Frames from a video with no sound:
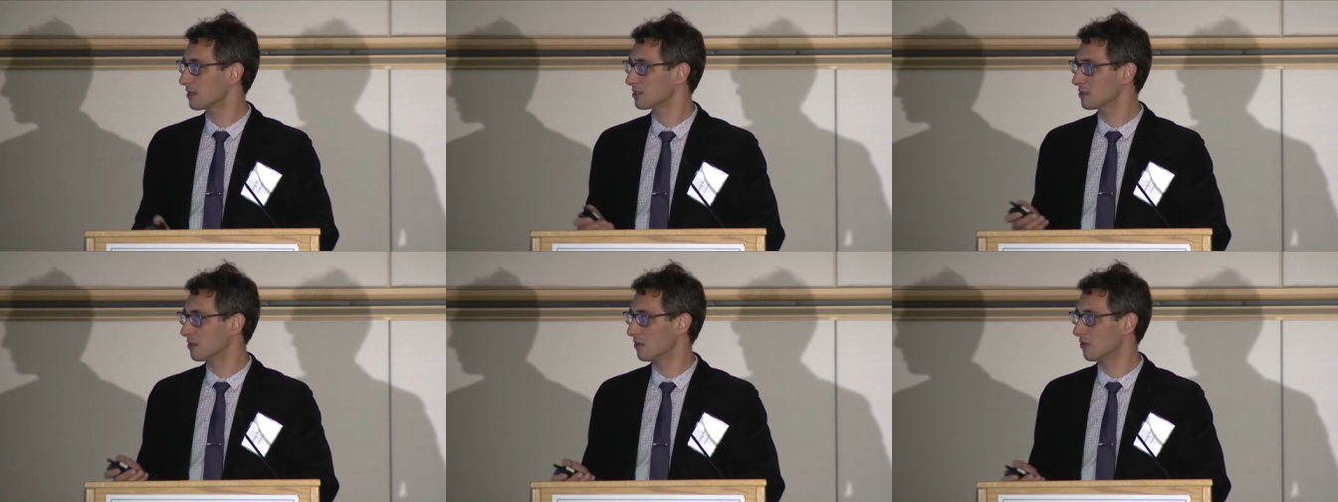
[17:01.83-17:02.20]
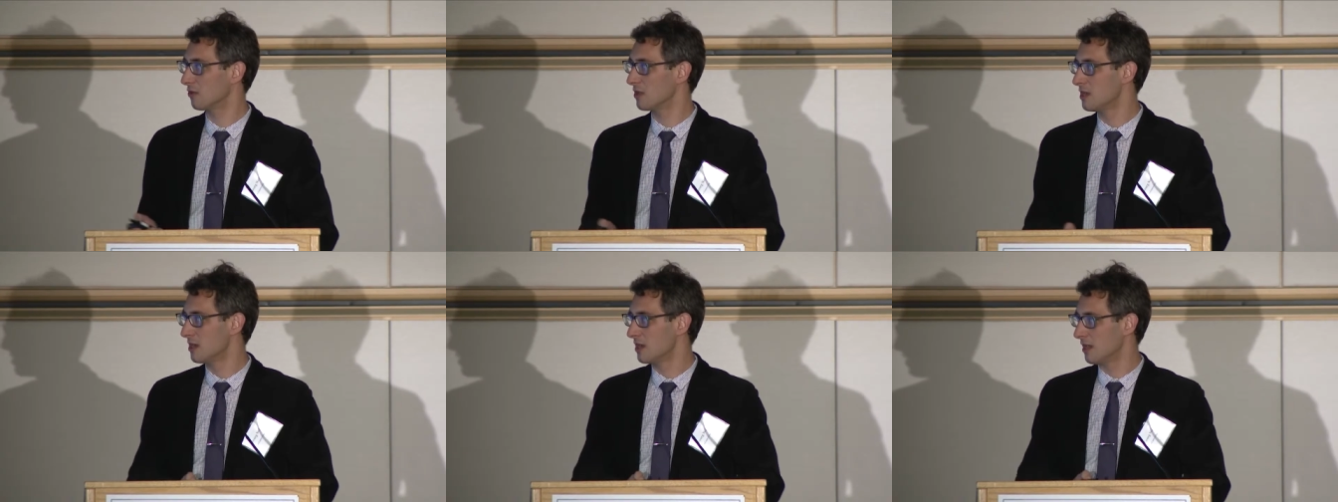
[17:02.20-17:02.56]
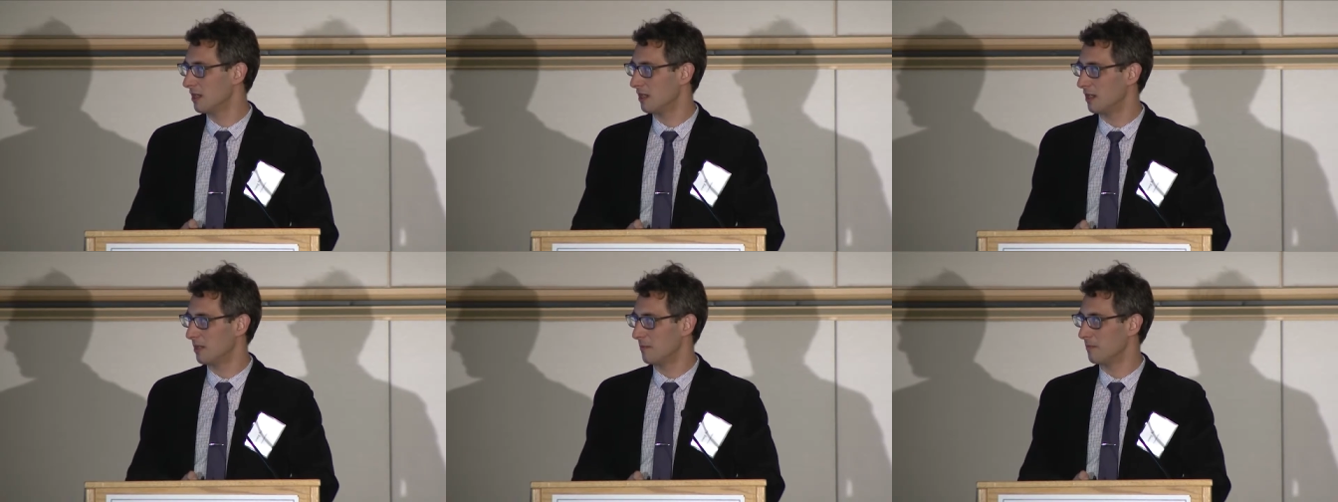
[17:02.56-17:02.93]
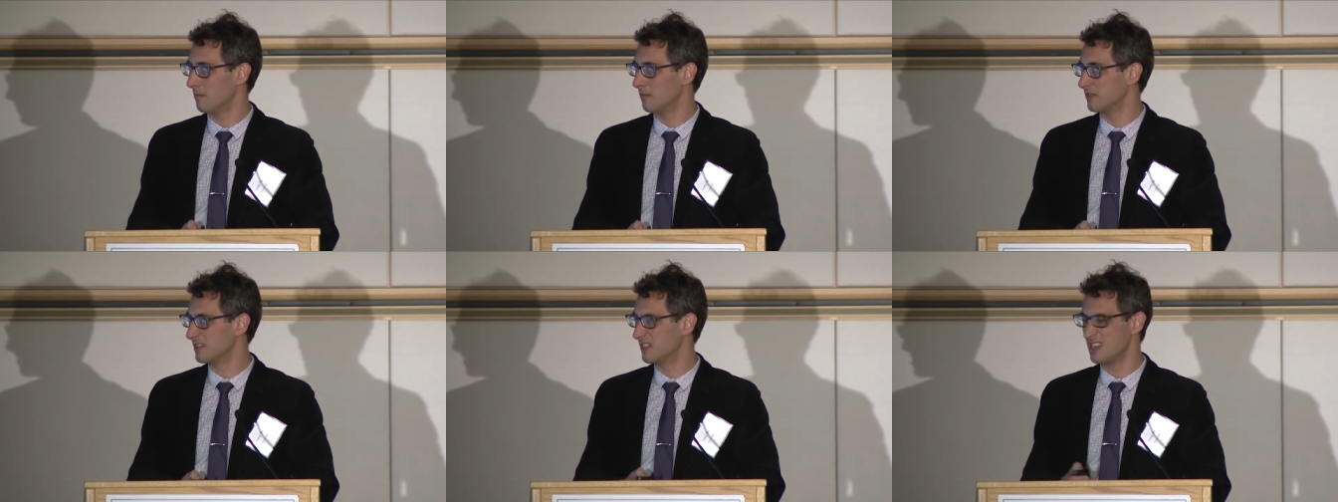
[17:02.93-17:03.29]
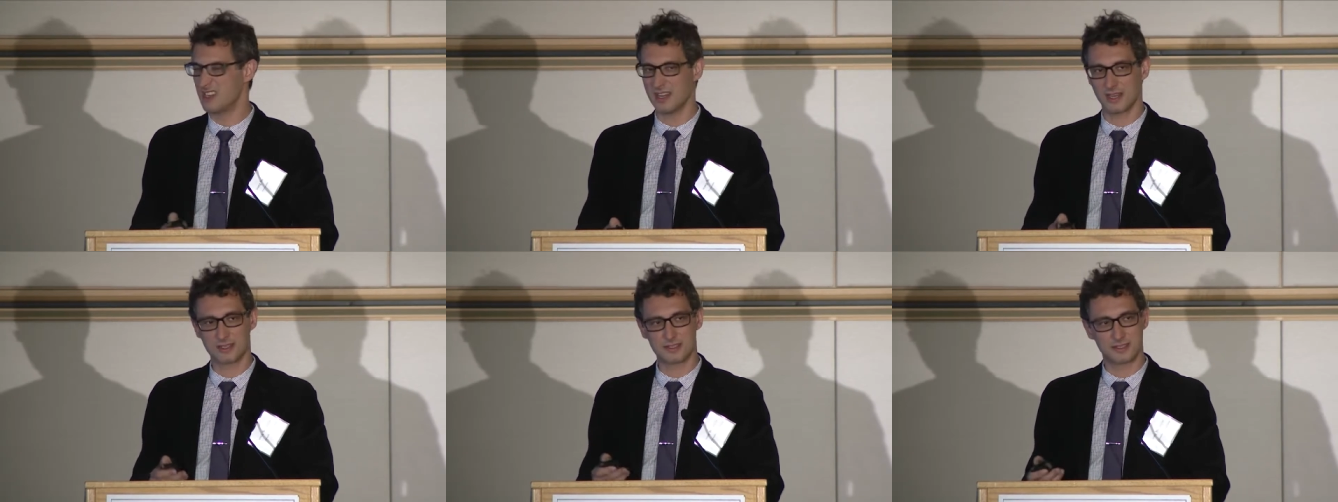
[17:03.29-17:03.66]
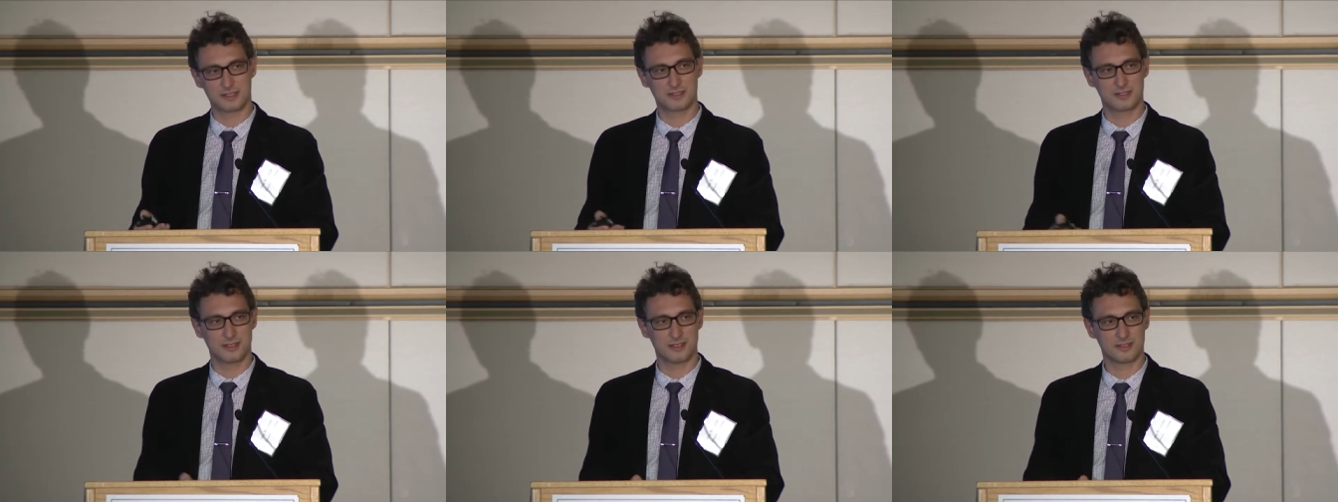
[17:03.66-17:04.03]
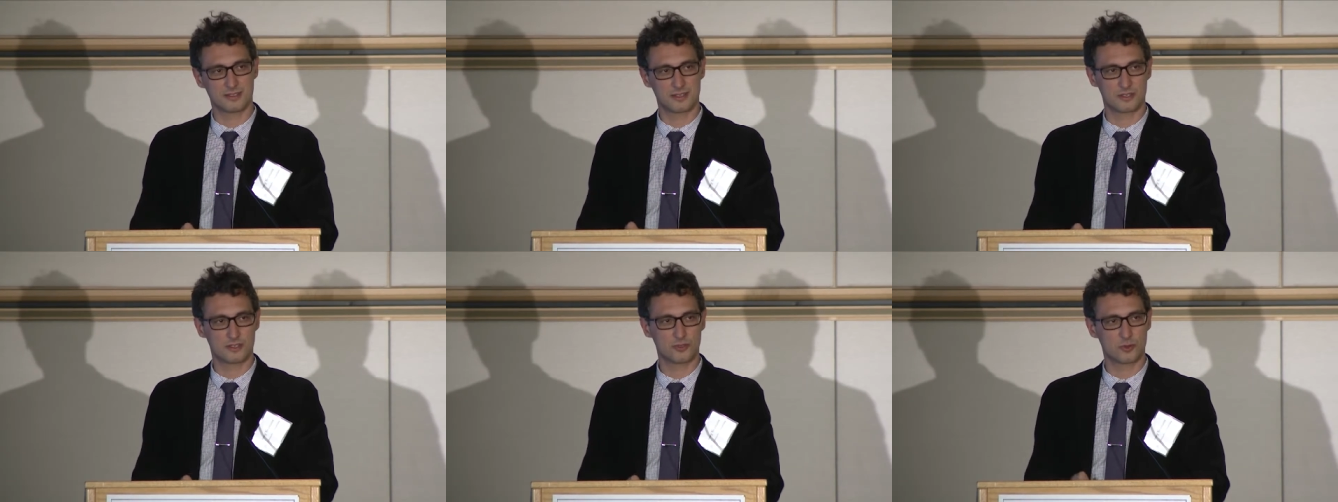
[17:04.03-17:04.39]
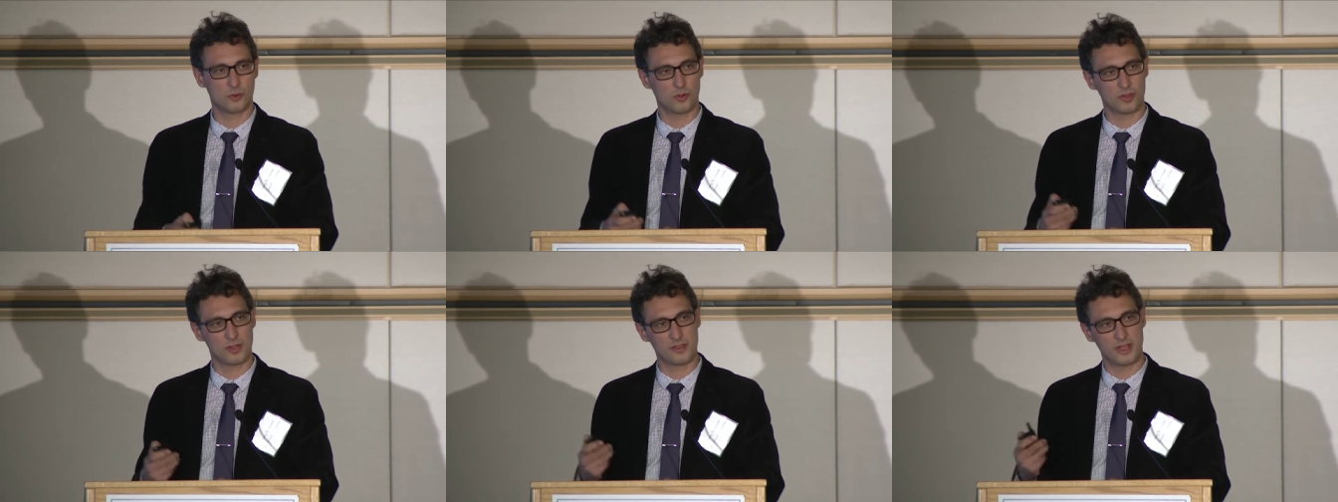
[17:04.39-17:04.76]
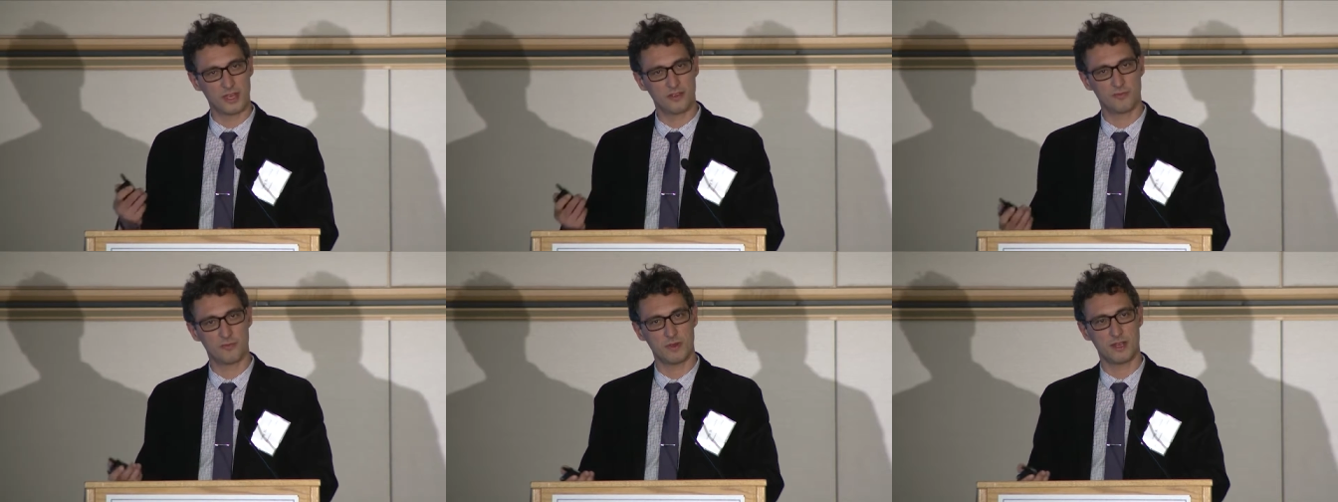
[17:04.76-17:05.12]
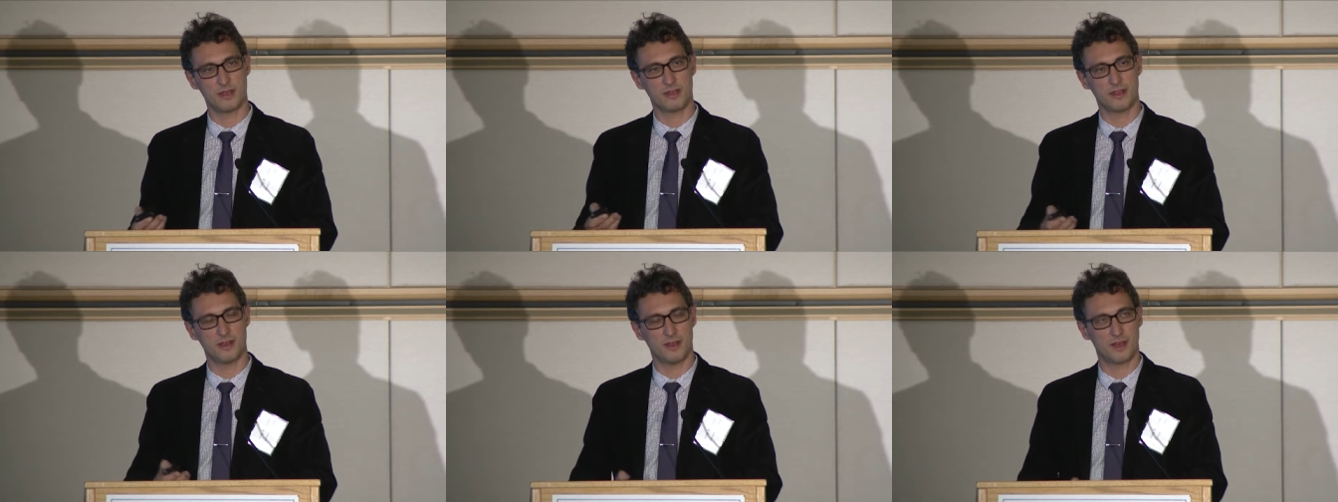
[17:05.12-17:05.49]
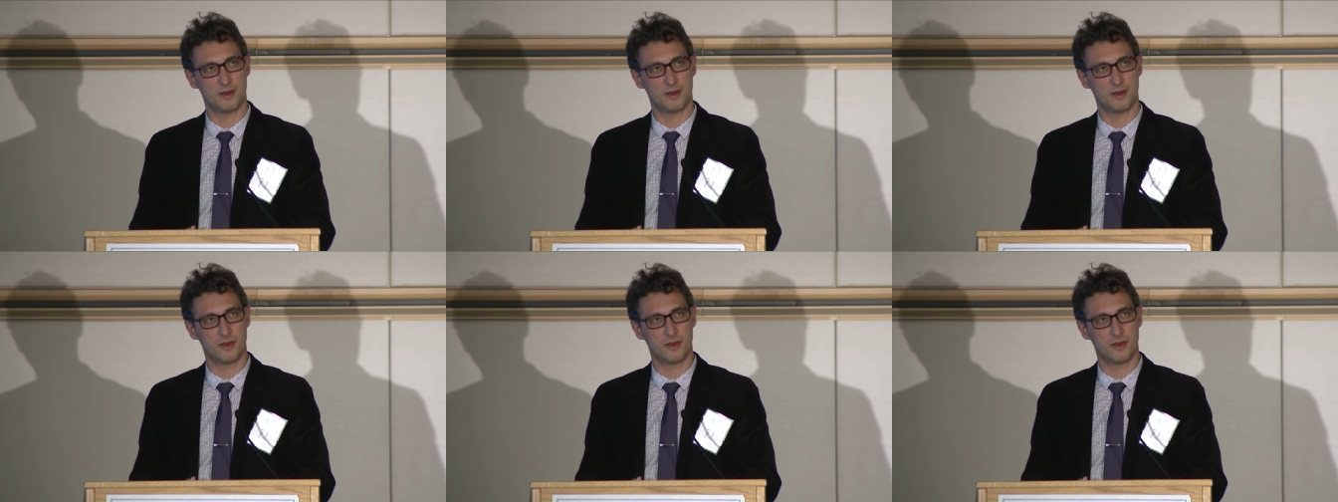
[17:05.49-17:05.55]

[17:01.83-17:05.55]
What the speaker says: So Zindex is the tool, and they've been